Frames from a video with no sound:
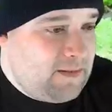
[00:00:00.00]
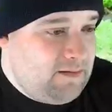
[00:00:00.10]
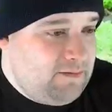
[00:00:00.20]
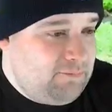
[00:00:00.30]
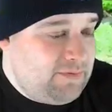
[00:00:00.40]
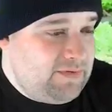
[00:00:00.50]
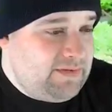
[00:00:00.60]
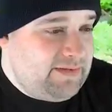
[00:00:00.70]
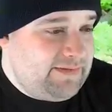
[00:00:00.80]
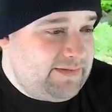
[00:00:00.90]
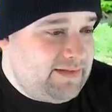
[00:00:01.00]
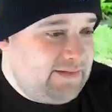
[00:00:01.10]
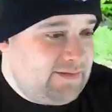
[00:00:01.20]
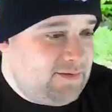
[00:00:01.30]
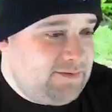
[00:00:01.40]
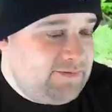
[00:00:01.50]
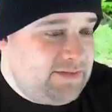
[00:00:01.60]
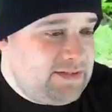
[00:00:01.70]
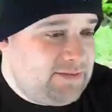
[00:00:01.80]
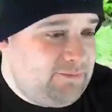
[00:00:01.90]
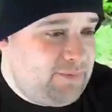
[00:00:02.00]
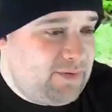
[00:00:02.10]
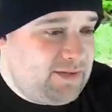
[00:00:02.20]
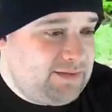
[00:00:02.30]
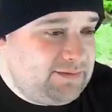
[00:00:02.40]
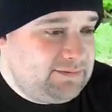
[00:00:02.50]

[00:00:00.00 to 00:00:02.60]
Pavilion says goldfish are boring.